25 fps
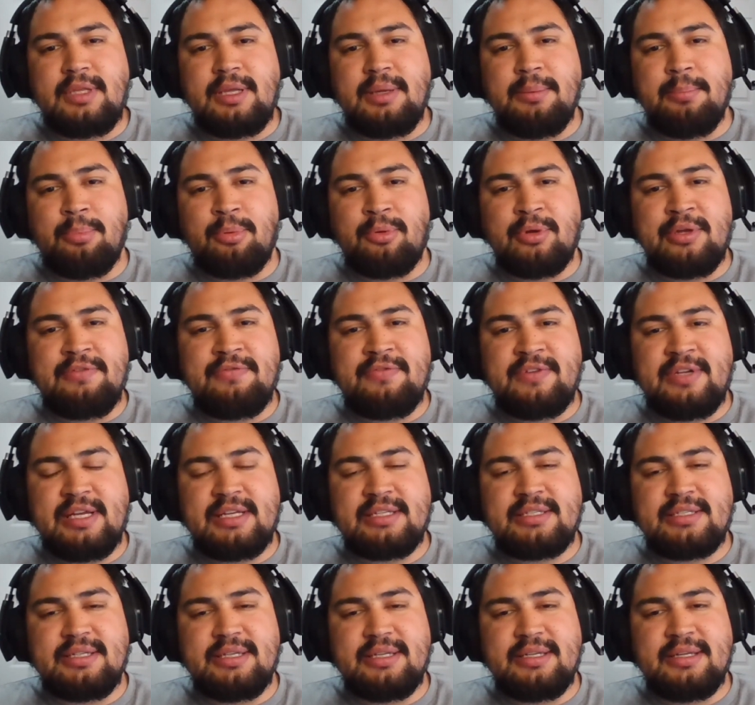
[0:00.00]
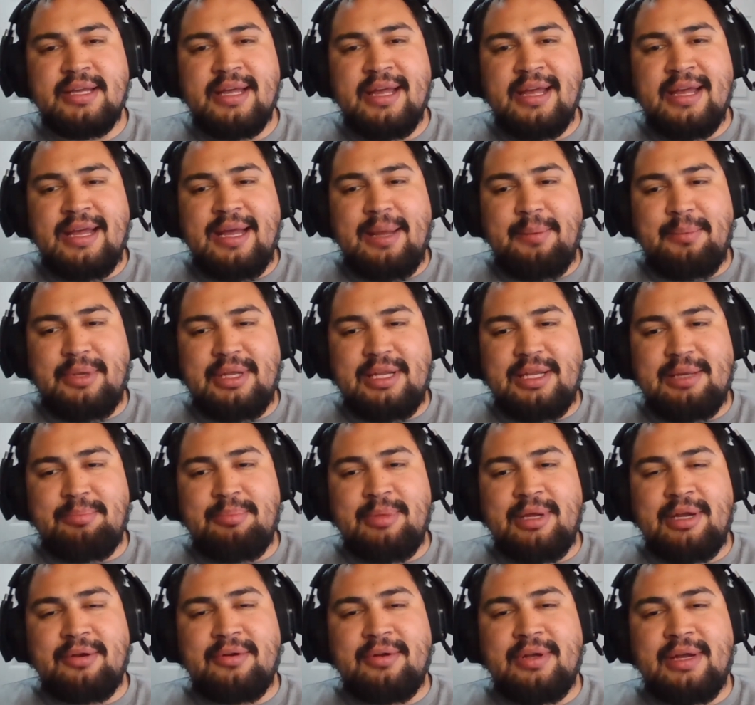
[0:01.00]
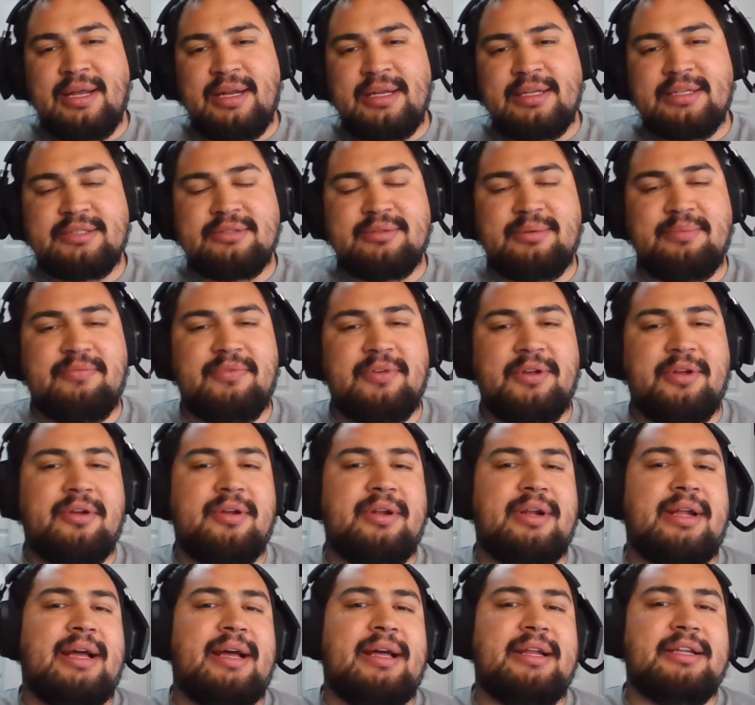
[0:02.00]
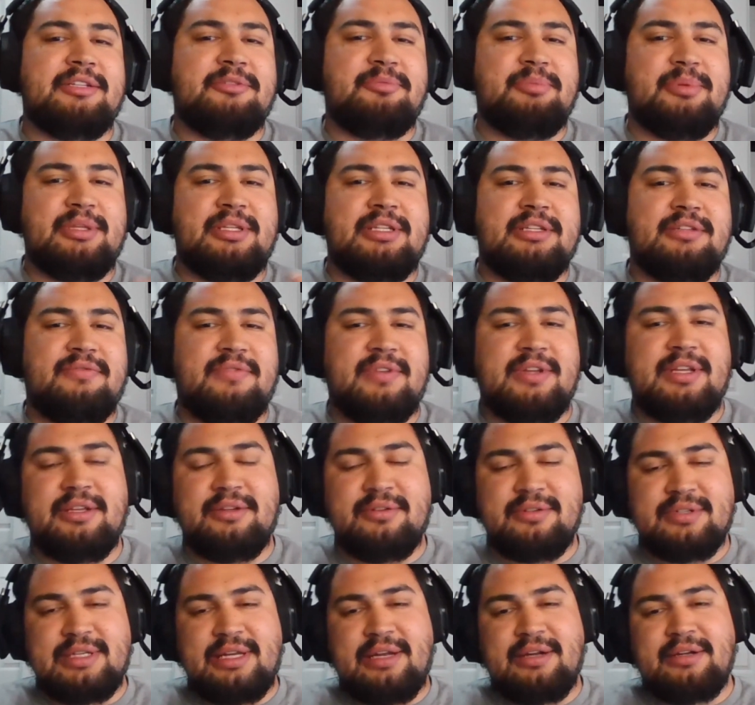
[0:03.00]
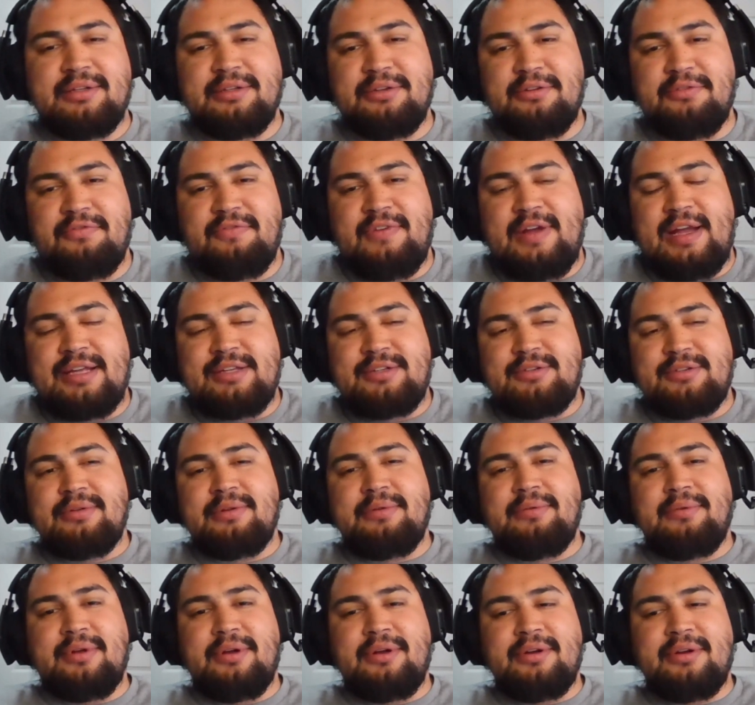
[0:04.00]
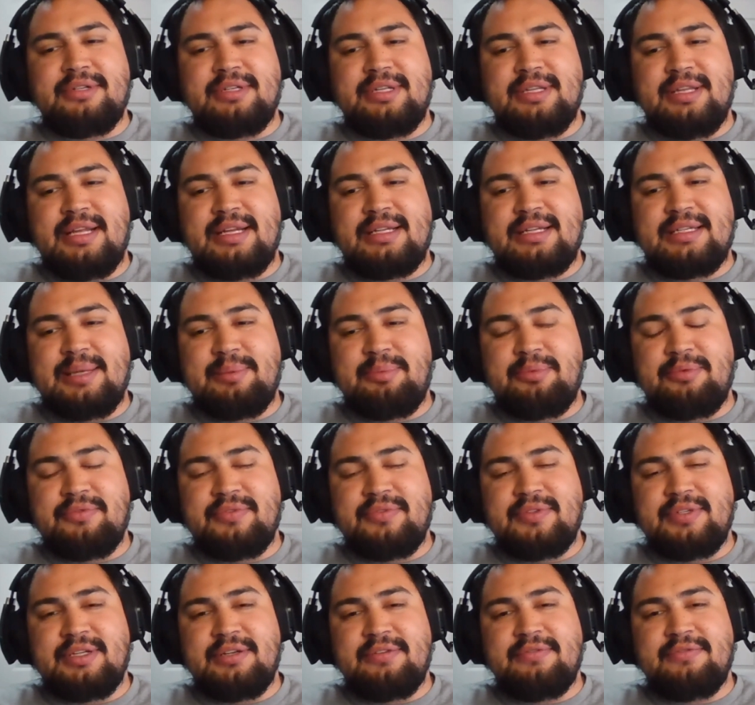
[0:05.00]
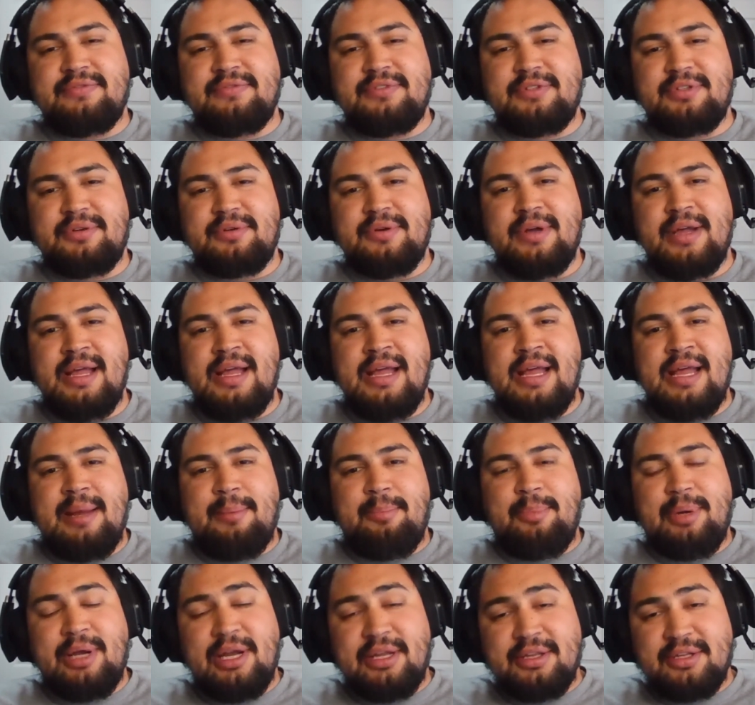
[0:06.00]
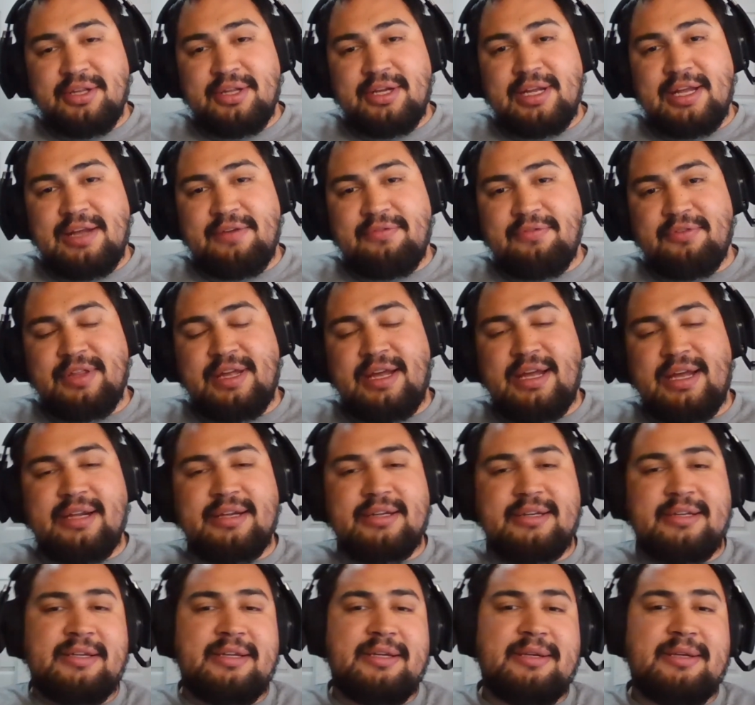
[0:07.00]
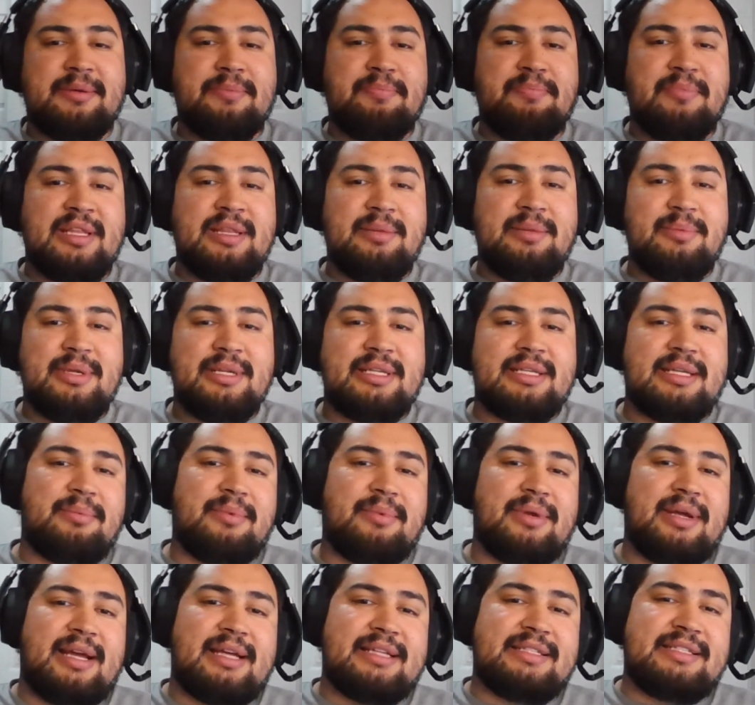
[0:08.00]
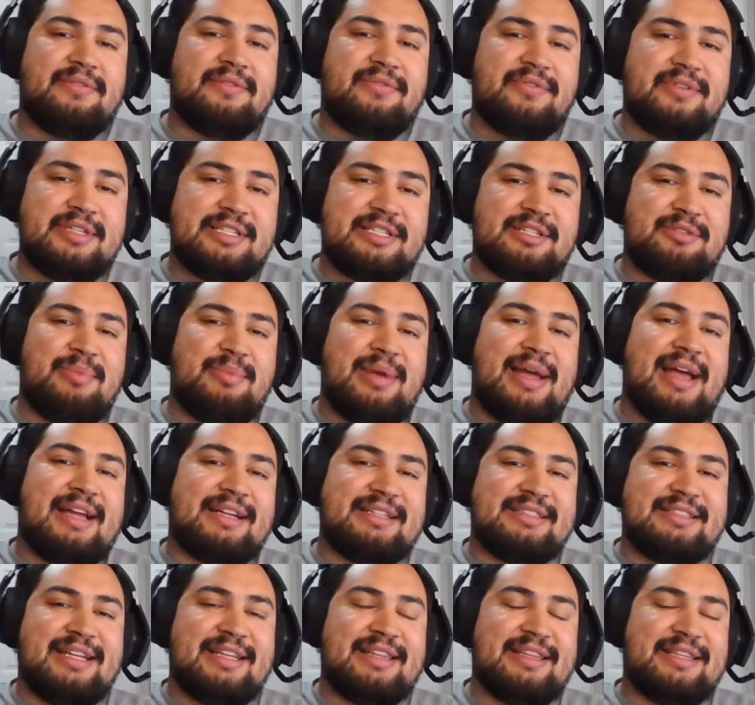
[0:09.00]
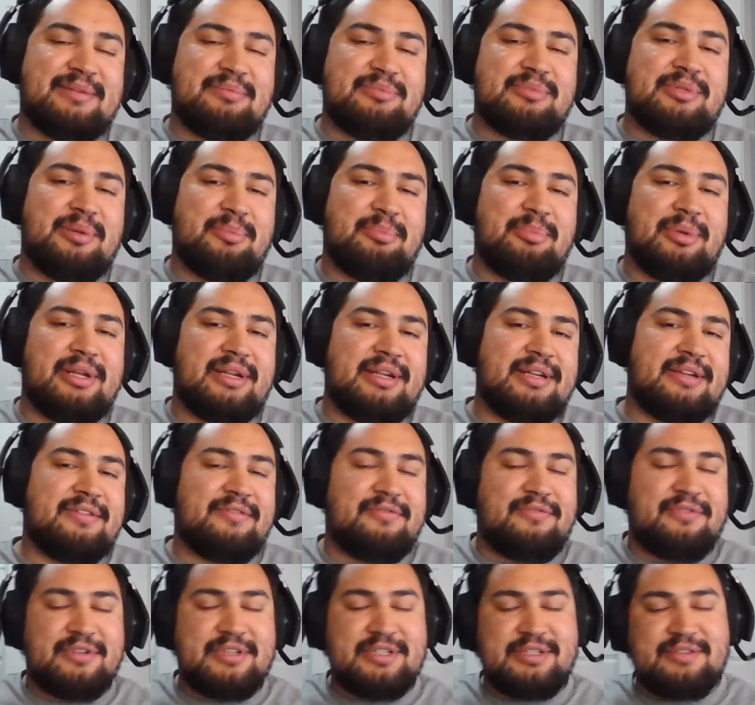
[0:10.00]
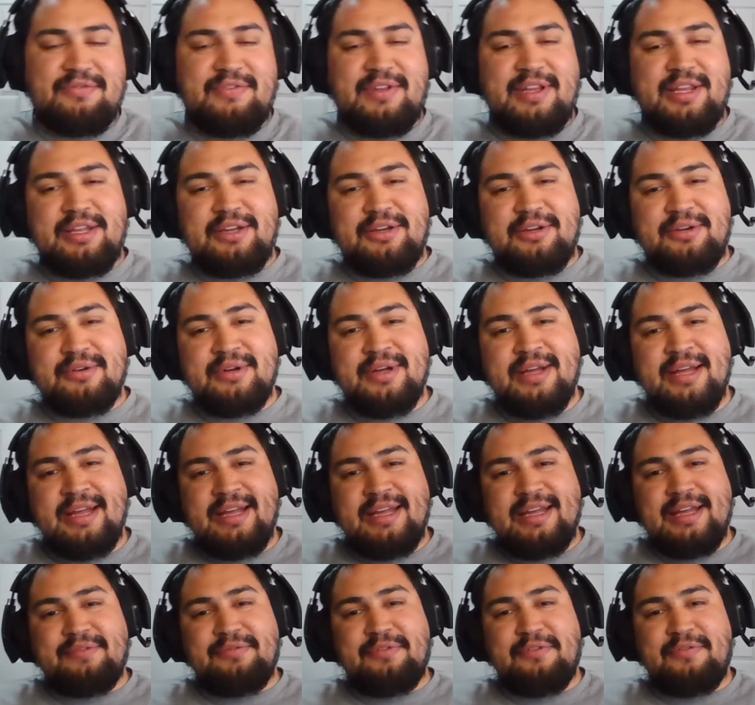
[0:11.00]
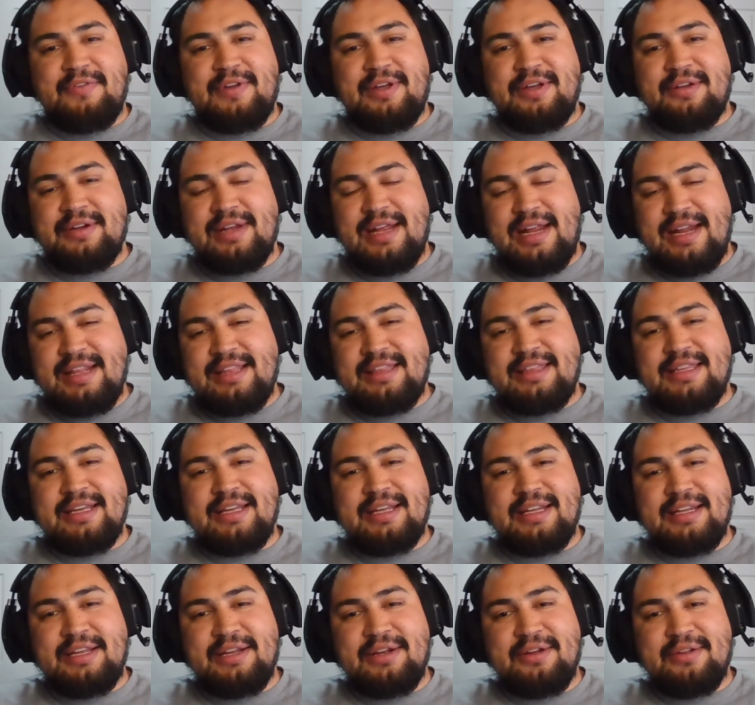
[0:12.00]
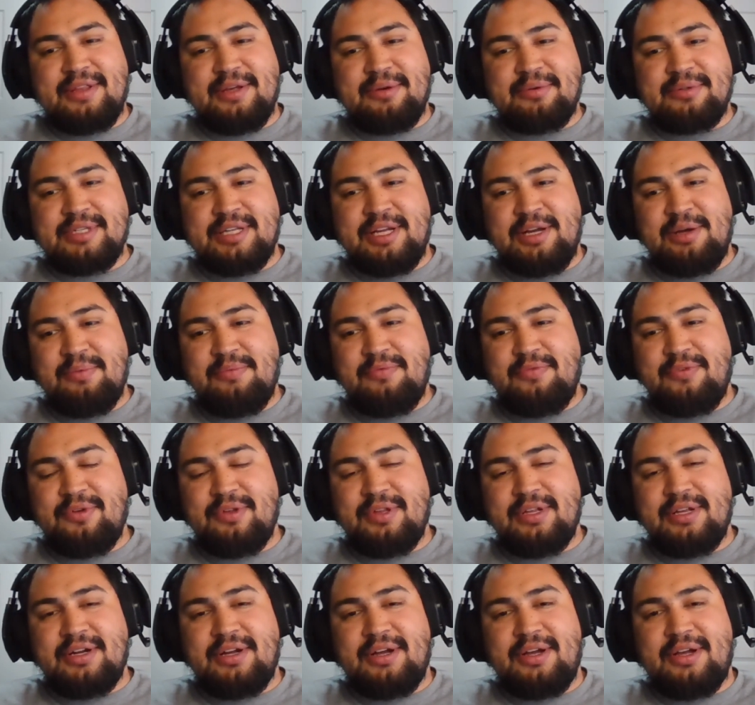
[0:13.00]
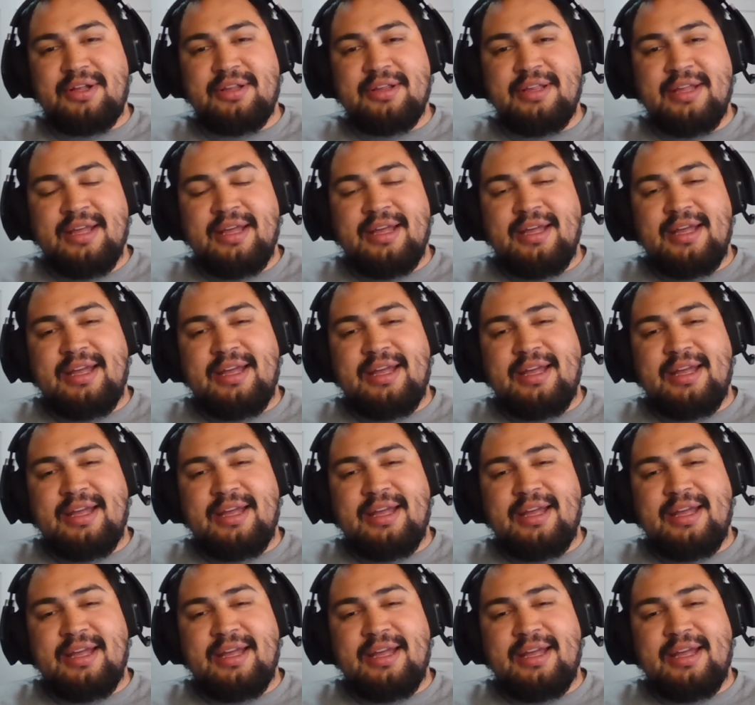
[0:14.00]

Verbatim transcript: brief testing. I'm getting better at it, so I'm figuring out how to spit these videos out a little faster in regards to that type of stuff. So be on the lookout for that. Um, in the meantime, guys, definitely smash that thumbs up button for this video if you found anything in here that was helpful at all.